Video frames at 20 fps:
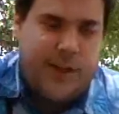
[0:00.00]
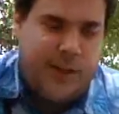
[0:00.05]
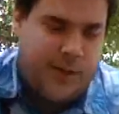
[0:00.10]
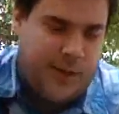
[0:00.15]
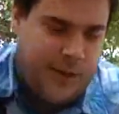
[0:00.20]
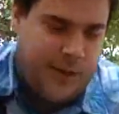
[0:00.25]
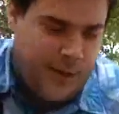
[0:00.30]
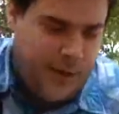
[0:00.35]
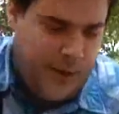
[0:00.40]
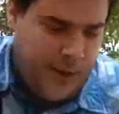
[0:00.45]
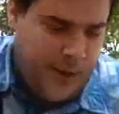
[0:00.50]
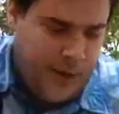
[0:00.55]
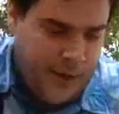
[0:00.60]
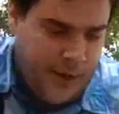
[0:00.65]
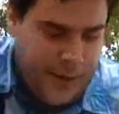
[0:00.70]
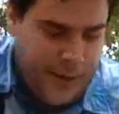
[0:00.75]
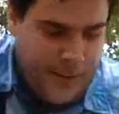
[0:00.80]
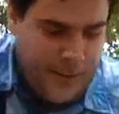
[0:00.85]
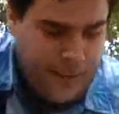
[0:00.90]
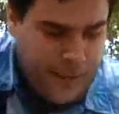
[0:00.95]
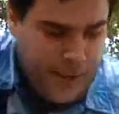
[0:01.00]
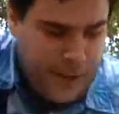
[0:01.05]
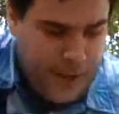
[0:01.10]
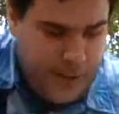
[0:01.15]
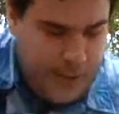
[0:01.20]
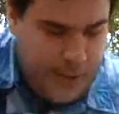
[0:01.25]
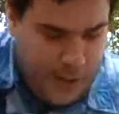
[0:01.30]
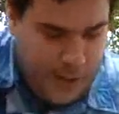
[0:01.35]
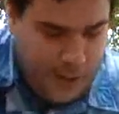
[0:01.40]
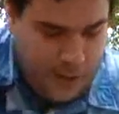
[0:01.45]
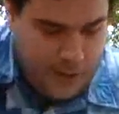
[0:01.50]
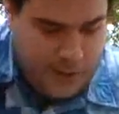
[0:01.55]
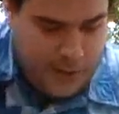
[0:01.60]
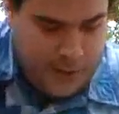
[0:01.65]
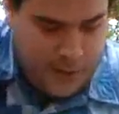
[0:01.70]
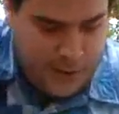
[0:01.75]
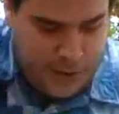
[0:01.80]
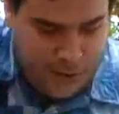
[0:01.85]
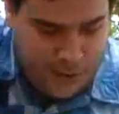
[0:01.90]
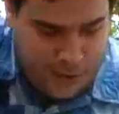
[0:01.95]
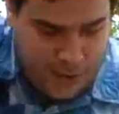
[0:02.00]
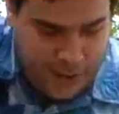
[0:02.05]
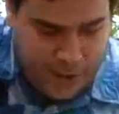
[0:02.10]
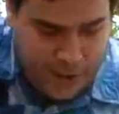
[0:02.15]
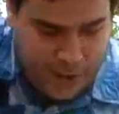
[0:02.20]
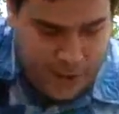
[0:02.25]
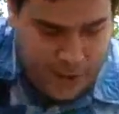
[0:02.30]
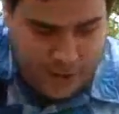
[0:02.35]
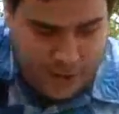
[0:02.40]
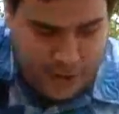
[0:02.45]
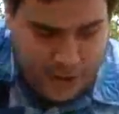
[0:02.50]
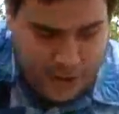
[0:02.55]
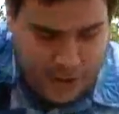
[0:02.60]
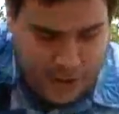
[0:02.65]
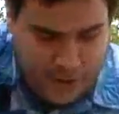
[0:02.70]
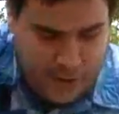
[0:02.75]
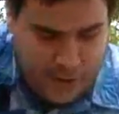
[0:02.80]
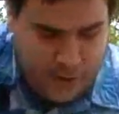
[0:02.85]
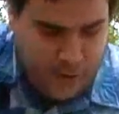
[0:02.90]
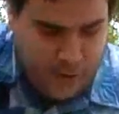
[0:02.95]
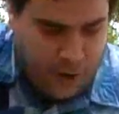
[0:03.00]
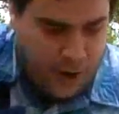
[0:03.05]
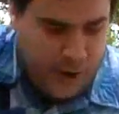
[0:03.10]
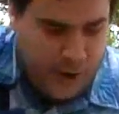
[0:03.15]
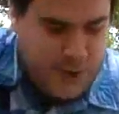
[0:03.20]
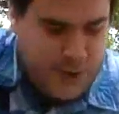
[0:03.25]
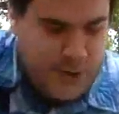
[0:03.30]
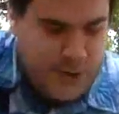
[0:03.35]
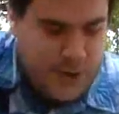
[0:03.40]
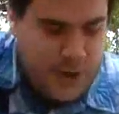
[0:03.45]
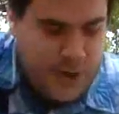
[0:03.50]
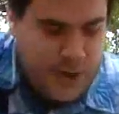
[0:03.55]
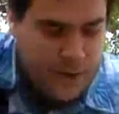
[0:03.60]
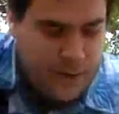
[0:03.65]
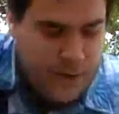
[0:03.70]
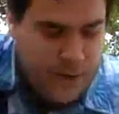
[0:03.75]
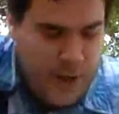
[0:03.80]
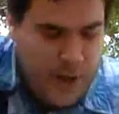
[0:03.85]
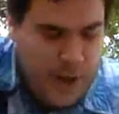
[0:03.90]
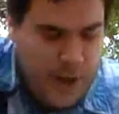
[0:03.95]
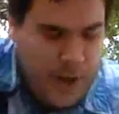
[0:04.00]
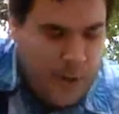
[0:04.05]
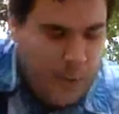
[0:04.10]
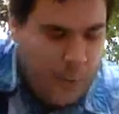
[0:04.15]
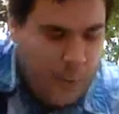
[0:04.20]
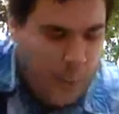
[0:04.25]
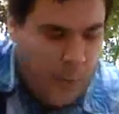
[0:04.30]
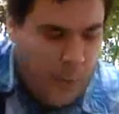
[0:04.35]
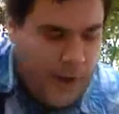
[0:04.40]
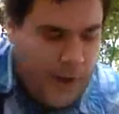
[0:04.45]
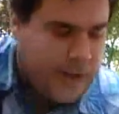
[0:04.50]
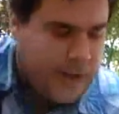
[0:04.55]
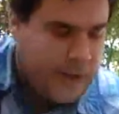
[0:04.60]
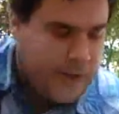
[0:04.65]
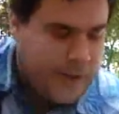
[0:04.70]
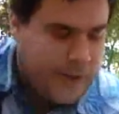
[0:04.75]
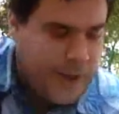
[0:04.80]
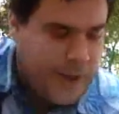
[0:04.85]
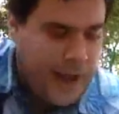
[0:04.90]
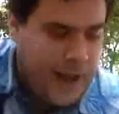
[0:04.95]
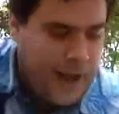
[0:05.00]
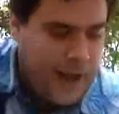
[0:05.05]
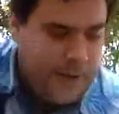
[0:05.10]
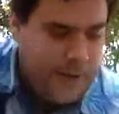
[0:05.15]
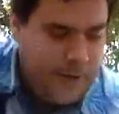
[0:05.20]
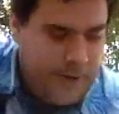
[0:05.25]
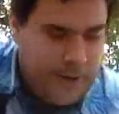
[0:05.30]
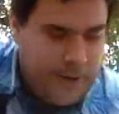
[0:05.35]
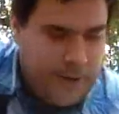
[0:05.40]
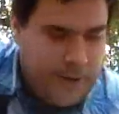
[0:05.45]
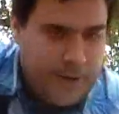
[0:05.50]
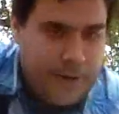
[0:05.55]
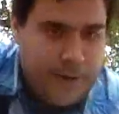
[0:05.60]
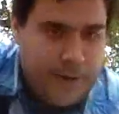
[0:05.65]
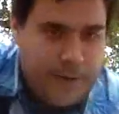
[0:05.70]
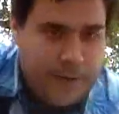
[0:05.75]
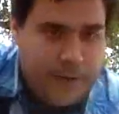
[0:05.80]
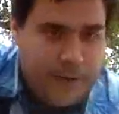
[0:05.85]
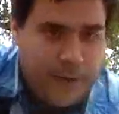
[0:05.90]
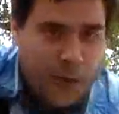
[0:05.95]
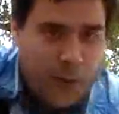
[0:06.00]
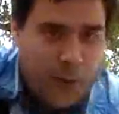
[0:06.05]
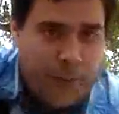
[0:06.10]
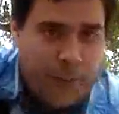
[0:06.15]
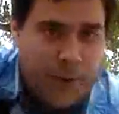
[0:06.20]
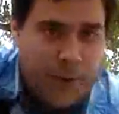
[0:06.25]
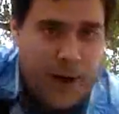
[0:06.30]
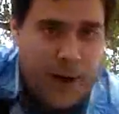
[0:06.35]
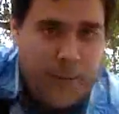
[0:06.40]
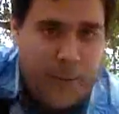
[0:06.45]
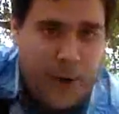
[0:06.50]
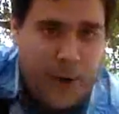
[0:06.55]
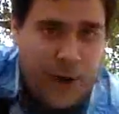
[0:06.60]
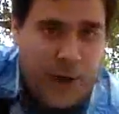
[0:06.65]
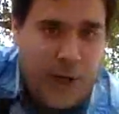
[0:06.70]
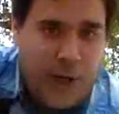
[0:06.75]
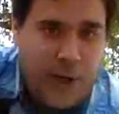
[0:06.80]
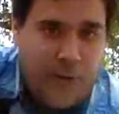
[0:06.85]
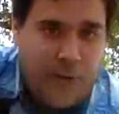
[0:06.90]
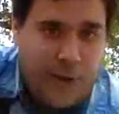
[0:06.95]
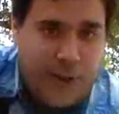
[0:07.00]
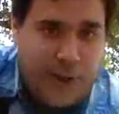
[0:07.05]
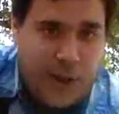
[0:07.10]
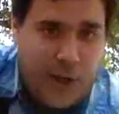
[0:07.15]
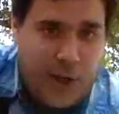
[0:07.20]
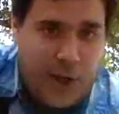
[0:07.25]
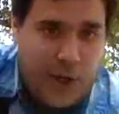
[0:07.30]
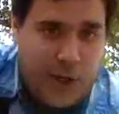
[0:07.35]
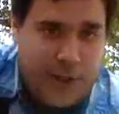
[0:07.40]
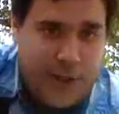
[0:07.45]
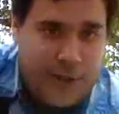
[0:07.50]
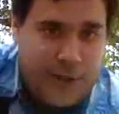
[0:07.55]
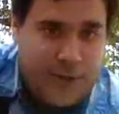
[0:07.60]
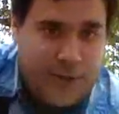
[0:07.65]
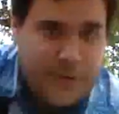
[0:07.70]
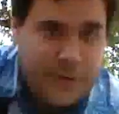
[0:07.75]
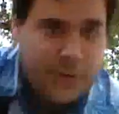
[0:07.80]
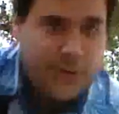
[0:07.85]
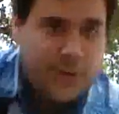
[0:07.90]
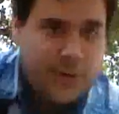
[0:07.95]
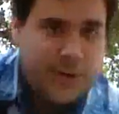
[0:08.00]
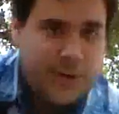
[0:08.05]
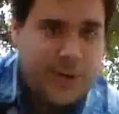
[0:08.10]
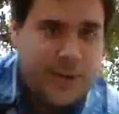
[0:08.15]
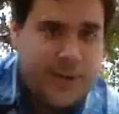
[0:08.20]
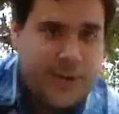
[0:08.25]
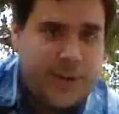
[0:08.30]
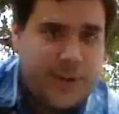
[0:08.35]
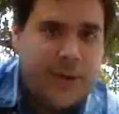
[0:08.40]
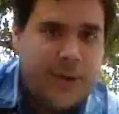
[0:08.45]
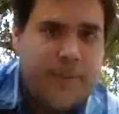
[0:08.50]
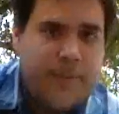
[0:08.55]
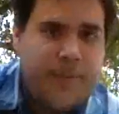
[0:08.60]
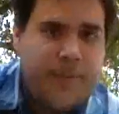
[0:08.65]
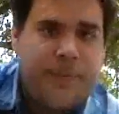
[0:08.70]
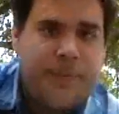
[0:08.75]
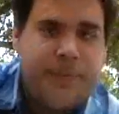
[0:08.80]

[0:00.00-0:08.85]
unit. Those are 2 things you can do. Also, with a fuel pump on a returnless fuel system,